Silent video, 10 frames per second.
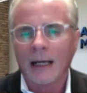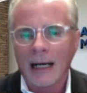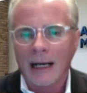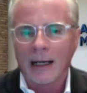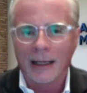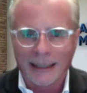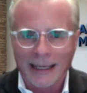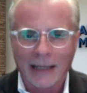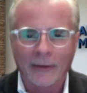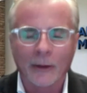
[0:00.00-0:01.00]

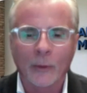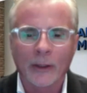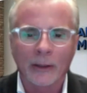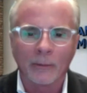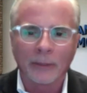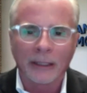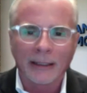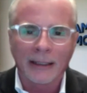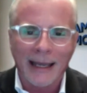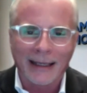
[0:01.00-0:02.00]
Again, there will
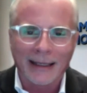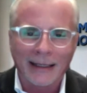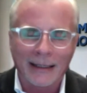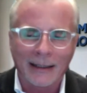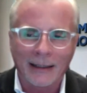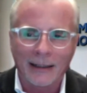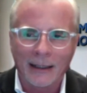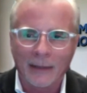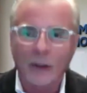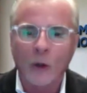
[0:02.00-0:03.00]
be
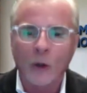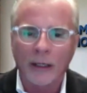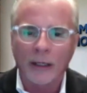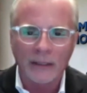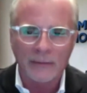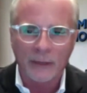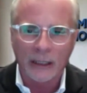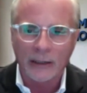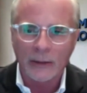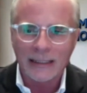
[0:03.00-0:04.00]
a recording of this
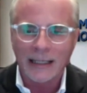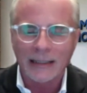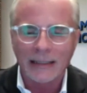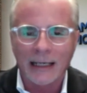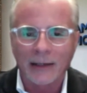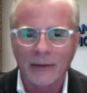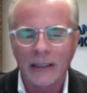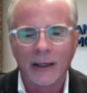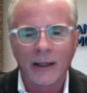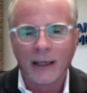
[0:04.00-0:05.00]
video sent out,
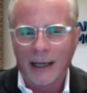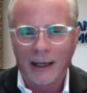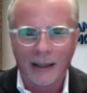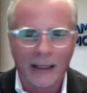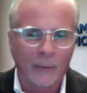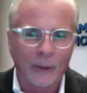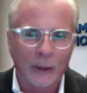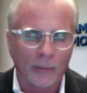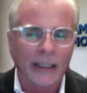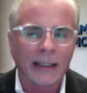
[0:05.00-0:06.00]
and we
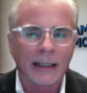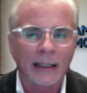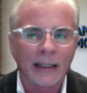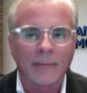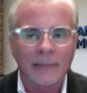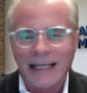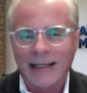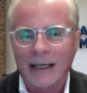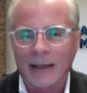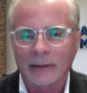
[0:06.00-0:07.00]
normally send
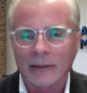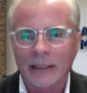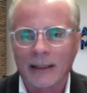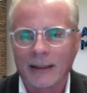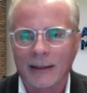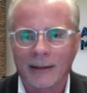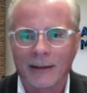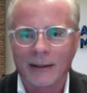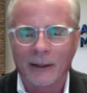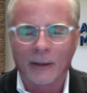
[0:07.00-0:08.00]
out
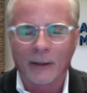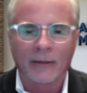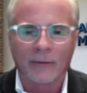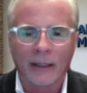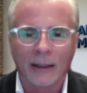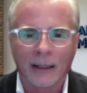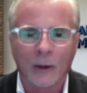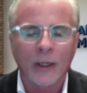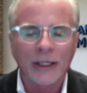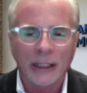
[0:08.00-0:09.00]
a little bit of a
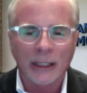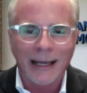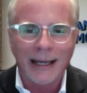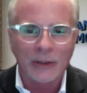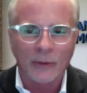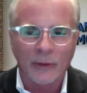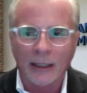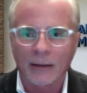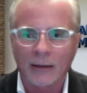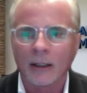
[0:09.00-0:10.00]
question and answer
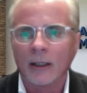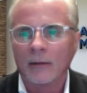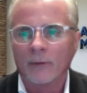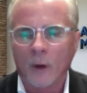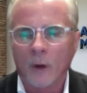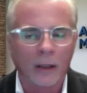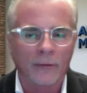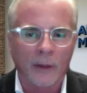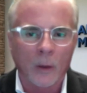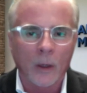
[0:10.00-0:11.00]
thing for all of
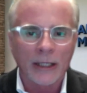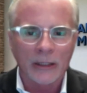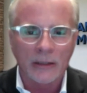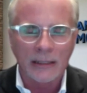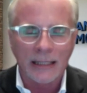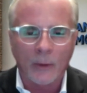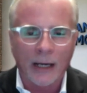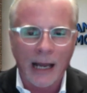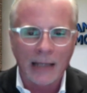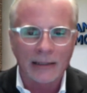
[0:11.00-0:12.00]
the questions that were
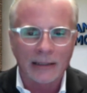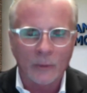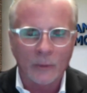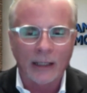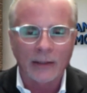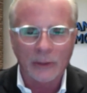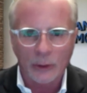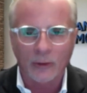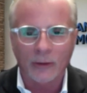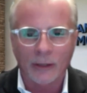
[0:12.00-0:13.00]
asked as well, so
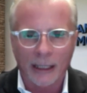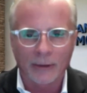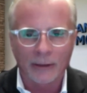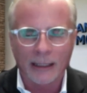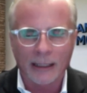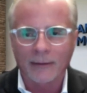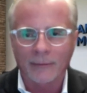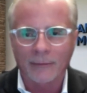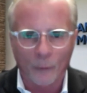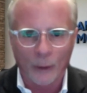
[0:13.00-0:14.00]
you're able to kind of
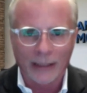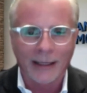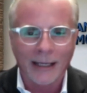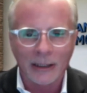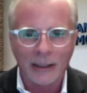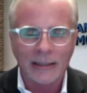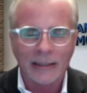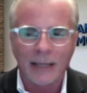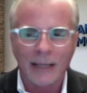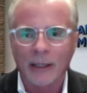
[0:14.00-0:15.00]
read and catch this
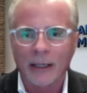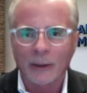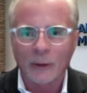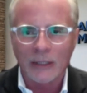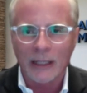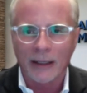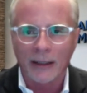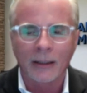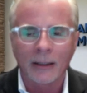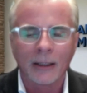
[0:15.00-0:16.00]
up in our
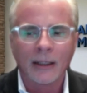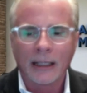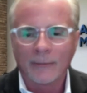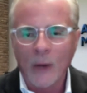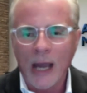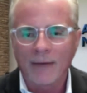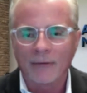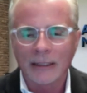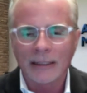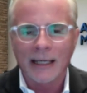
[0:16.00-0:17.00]
newsletter. If you
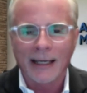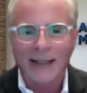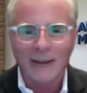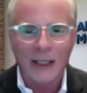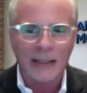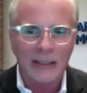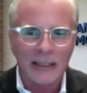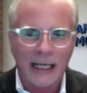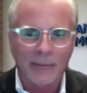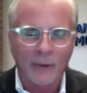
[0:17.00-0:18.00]
haven't had a chance to
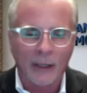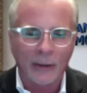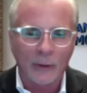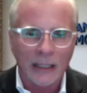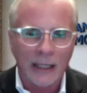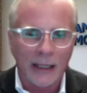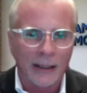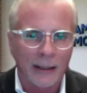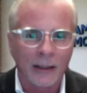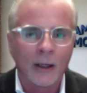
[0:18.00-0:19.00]
sign up on our
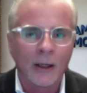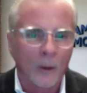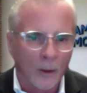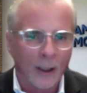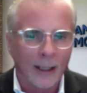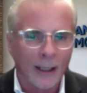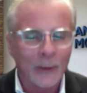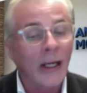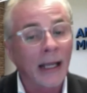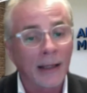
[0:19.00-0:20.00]
newsletter or also
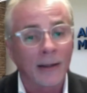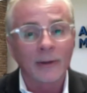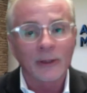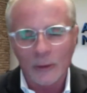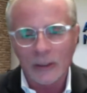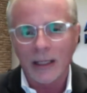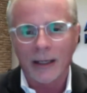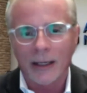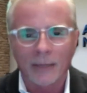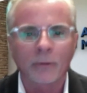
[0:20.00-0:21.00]
on Halo's
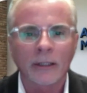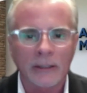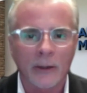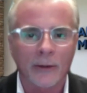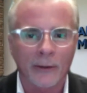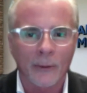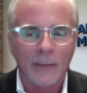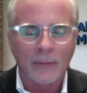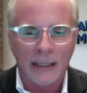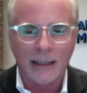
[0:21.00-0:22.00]
newsletter, please go to the
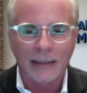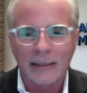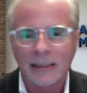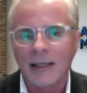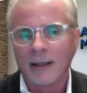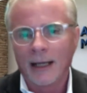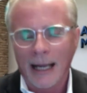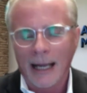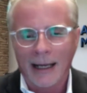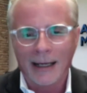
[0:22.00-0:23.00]
website
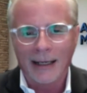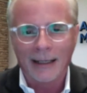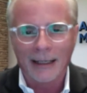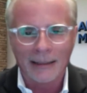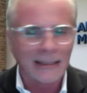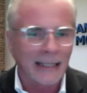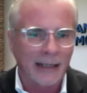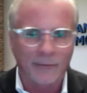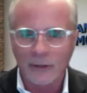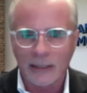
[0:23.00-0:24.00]
and sign
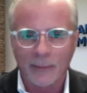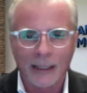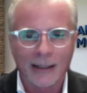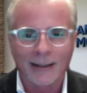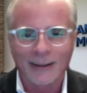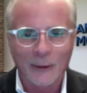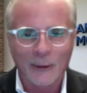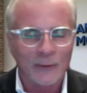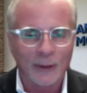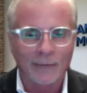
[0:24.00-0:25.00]
up for some
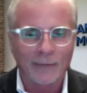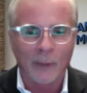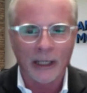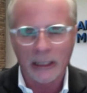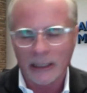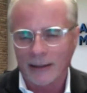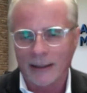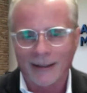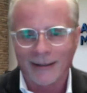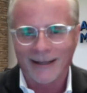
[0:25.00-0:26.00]
useful information
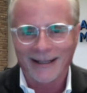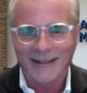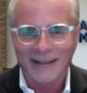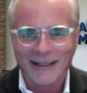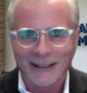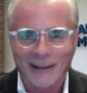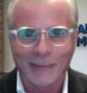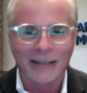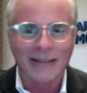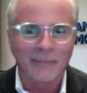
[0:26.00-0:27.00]
and a little
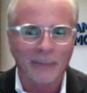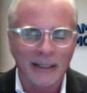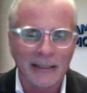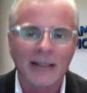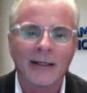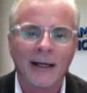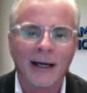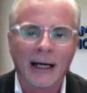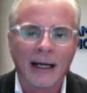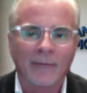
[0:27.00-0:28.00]
bit of tidbits
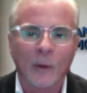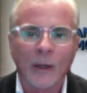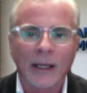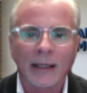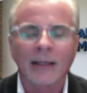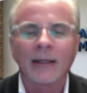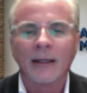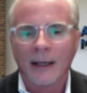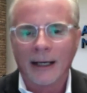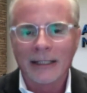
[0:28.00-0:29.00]
every week.
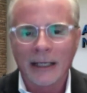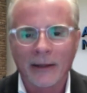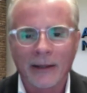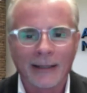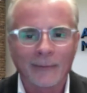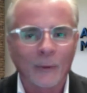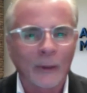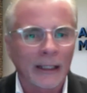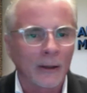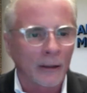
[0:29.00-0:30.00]
Until then,
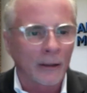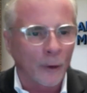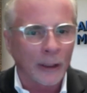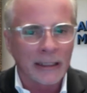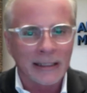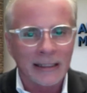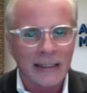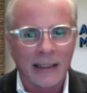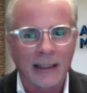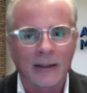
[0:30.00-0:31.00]
we look forward to
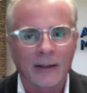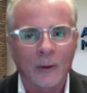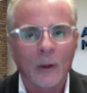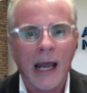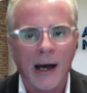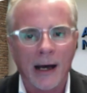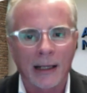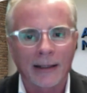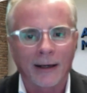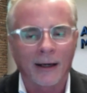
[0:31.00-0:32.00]
seeing you
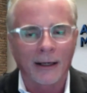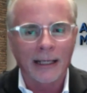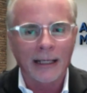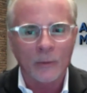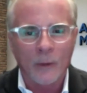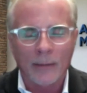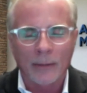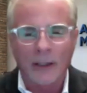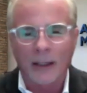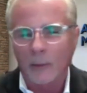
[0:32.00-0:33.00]
on our next
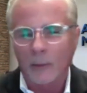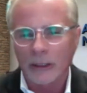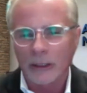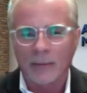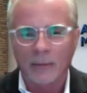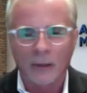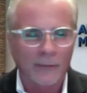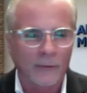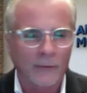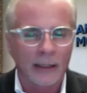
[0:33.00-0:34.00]
webinar, which I believe
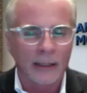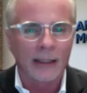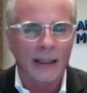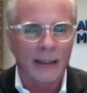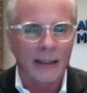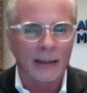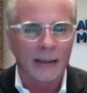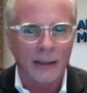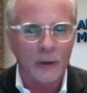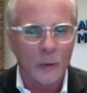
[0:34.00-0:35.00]
will be
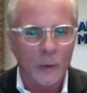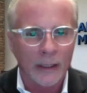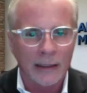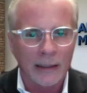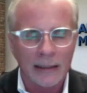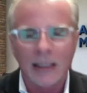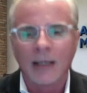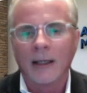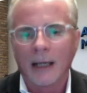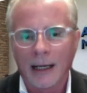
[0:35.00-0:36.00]
in 2 weeks.
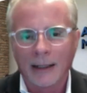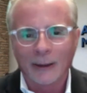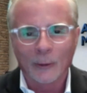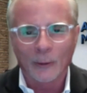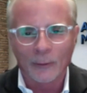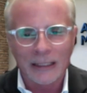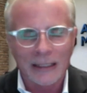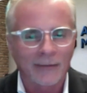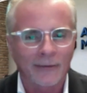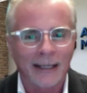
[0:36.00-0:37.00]
You will
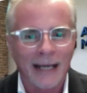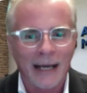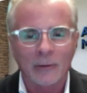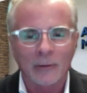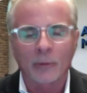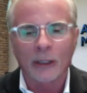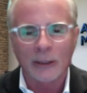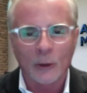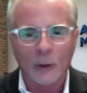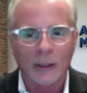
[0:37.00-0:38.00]
receive an announcement pretty
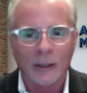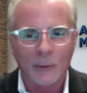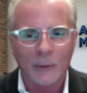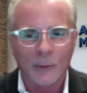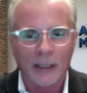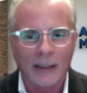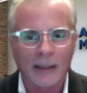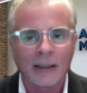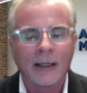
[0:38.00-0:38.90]
soon what this will be.